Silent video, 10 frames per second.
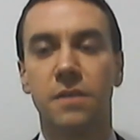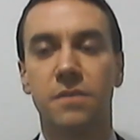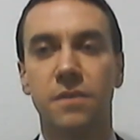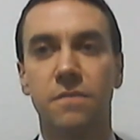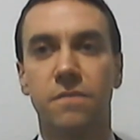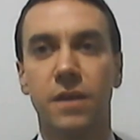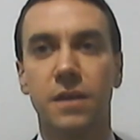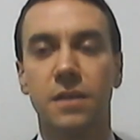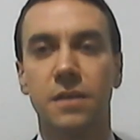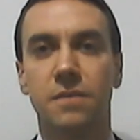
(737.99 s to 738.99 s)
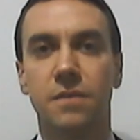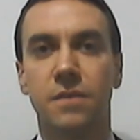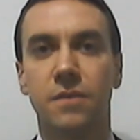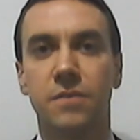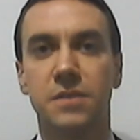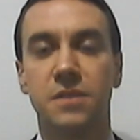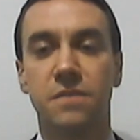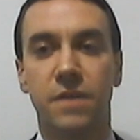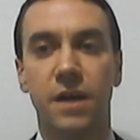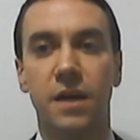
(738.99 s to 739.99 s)
I think, frankly, that there is a
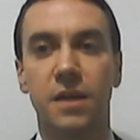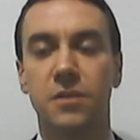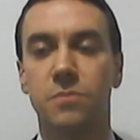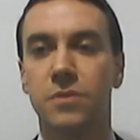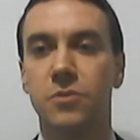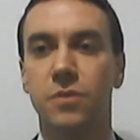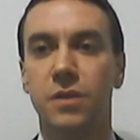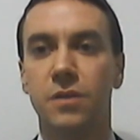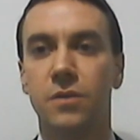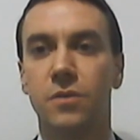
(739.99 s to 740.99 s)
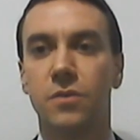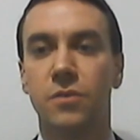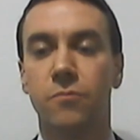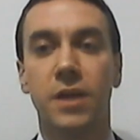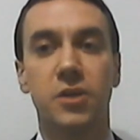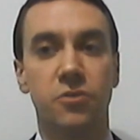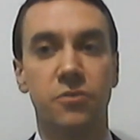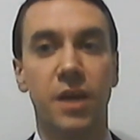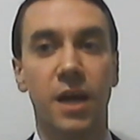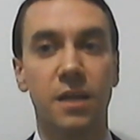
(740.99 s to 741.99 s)
divide between the reaction
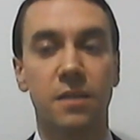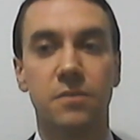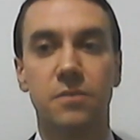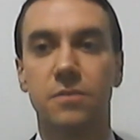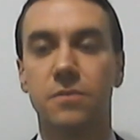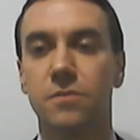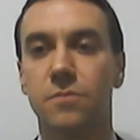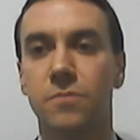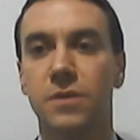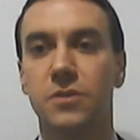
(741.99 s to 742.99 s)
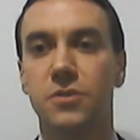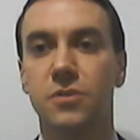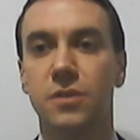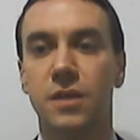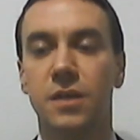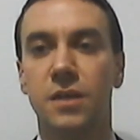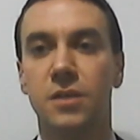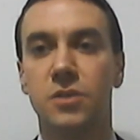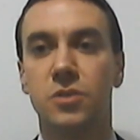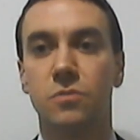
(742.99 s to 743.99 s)
on the island, which
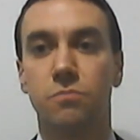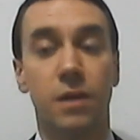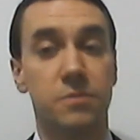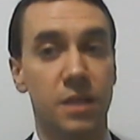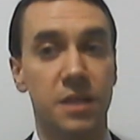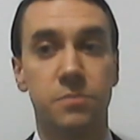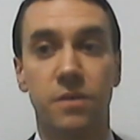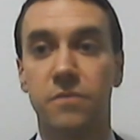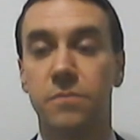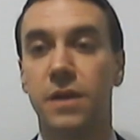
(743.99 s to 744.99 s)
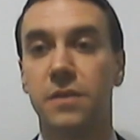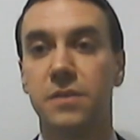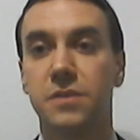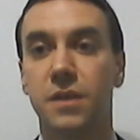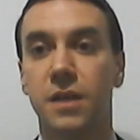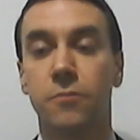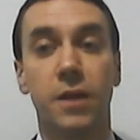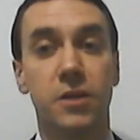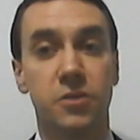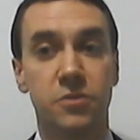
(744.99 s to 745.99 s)
is perhaps less bothered by this, and the
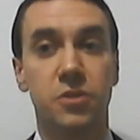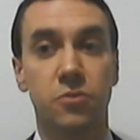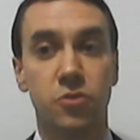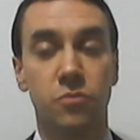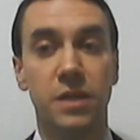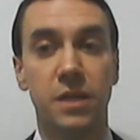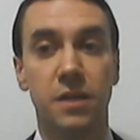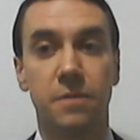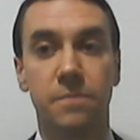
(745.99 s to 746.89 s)
reaction on social media.